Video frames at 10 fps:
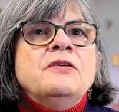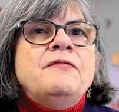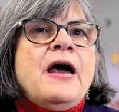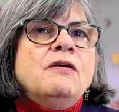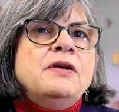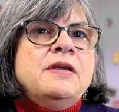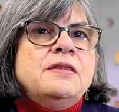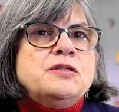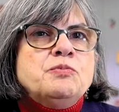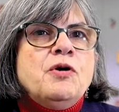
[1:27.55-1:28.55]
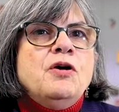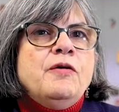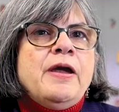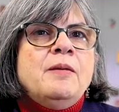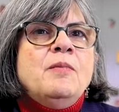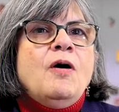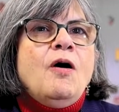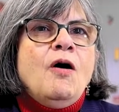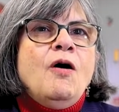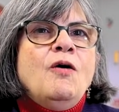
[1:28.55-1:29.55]
The faculty in this program
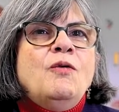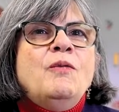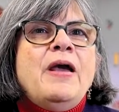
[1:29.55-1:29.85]
all